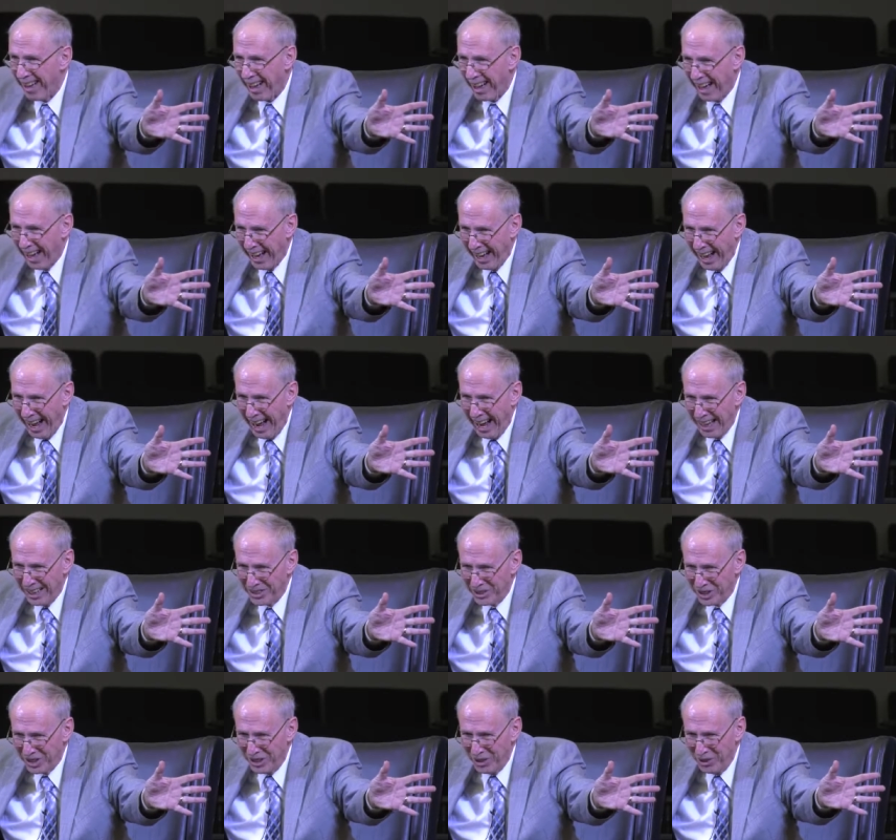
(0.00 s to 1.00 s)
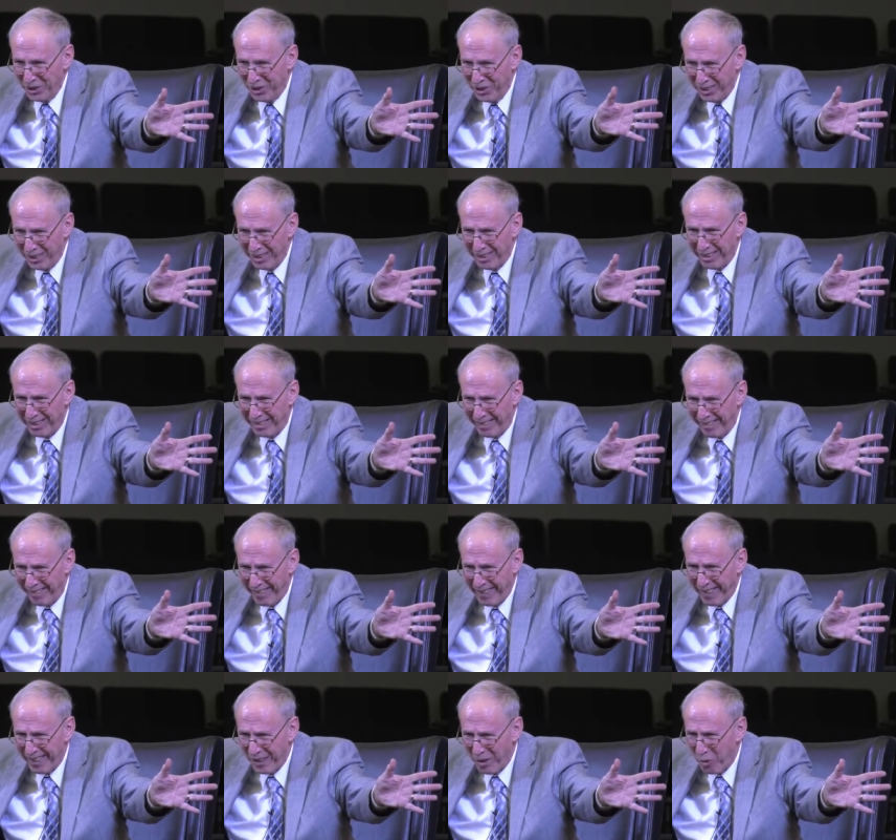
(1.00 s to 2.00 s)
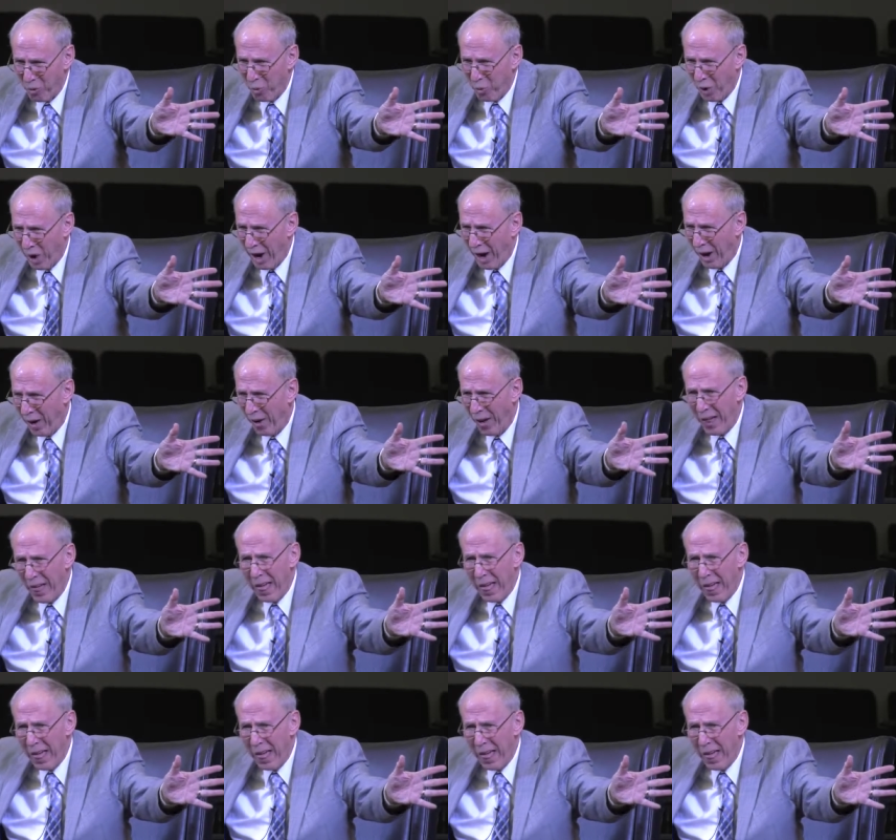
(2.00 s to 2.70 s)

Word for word: I ask you. Wow.